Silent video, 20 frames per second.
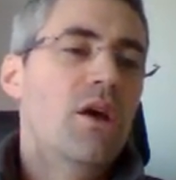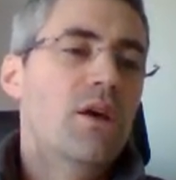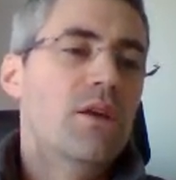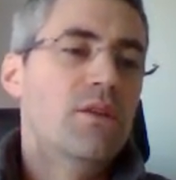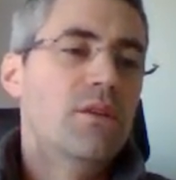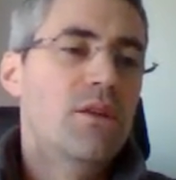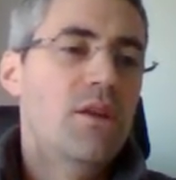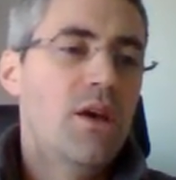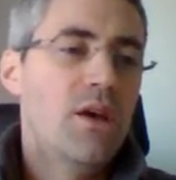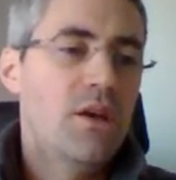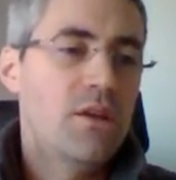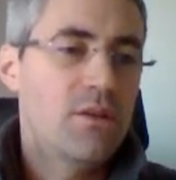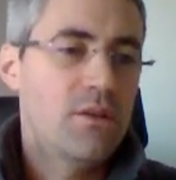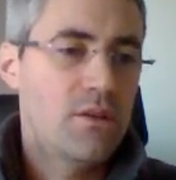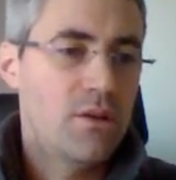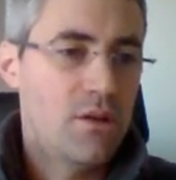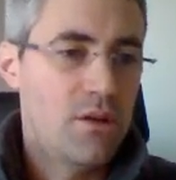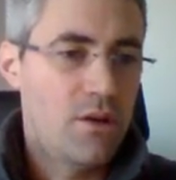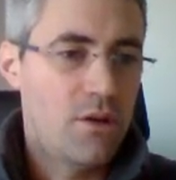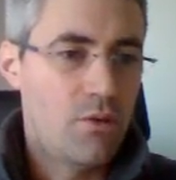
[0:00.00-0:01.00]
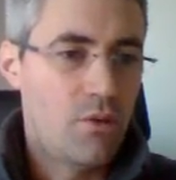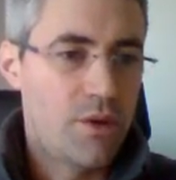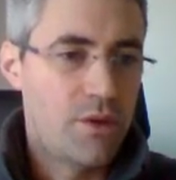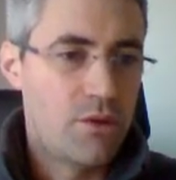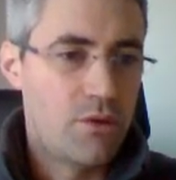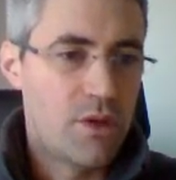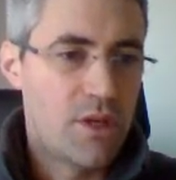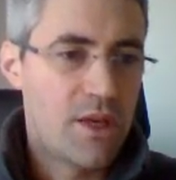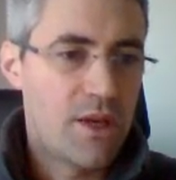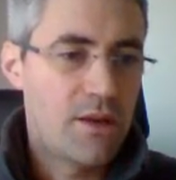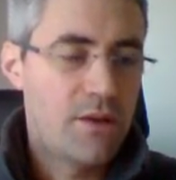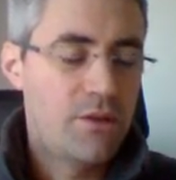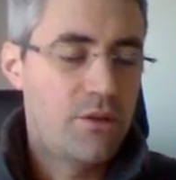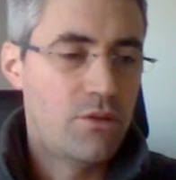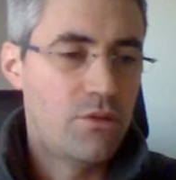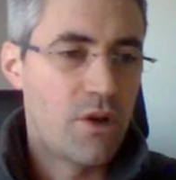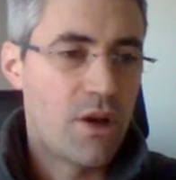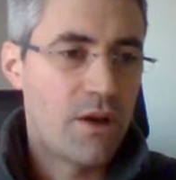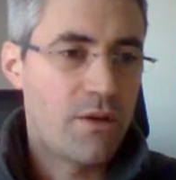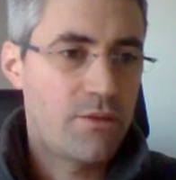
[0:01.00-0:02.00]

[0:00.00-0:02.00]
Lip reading: And then what you can do